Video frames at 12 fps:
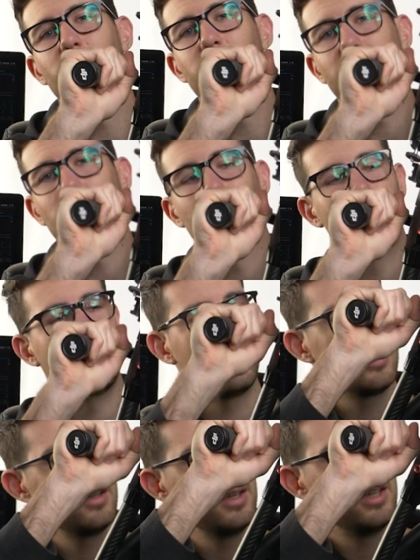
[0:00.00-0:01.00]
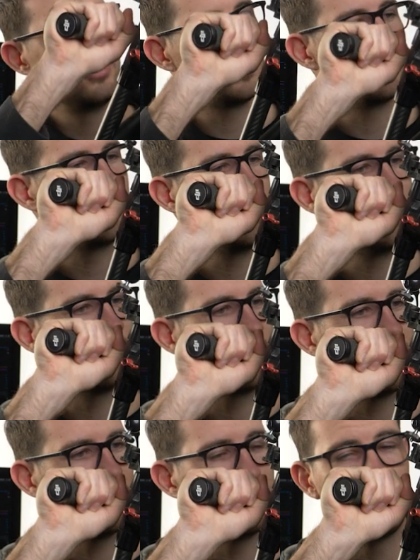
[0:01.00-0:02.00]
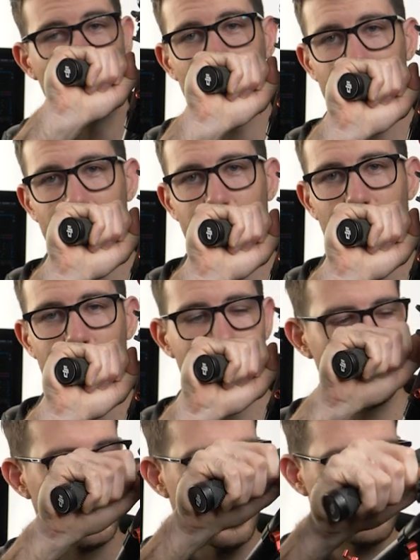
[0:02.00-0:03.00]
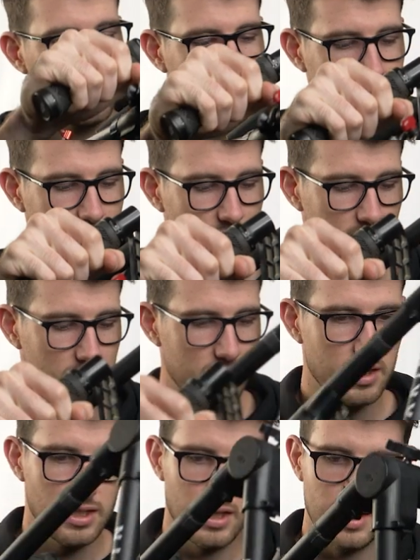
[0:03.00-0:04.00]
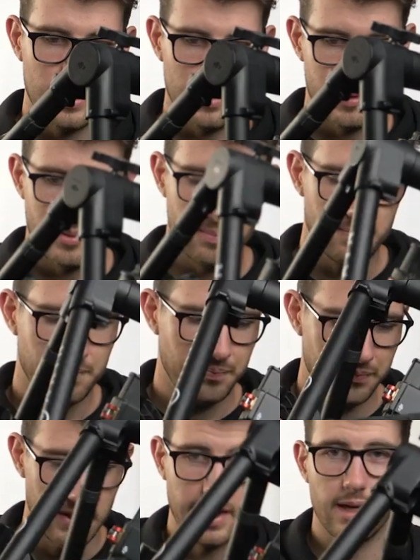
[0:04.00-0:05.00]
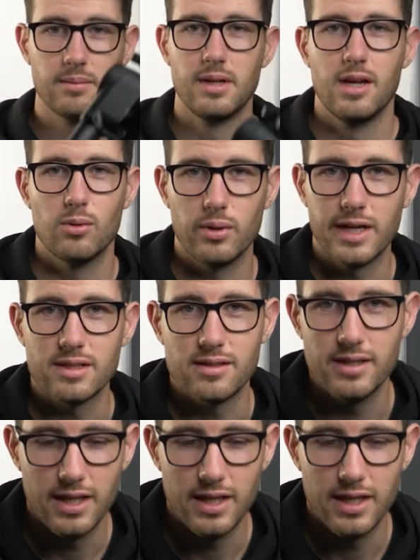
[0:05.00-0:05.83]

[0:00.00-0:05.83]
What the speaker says: big old thing. As you can see, it's still dusty from it. I have to actually clean it. Yeah, we'll get to